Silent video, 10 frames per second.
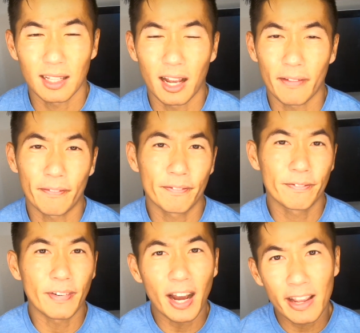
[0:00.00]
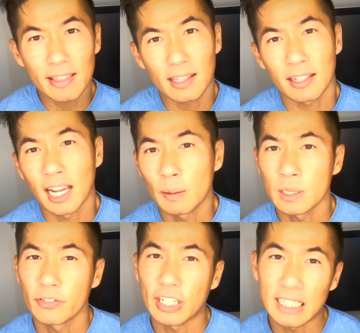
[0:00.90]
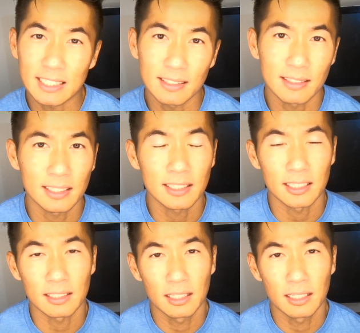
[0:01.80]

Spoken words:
I find that the camera is very inconsistent.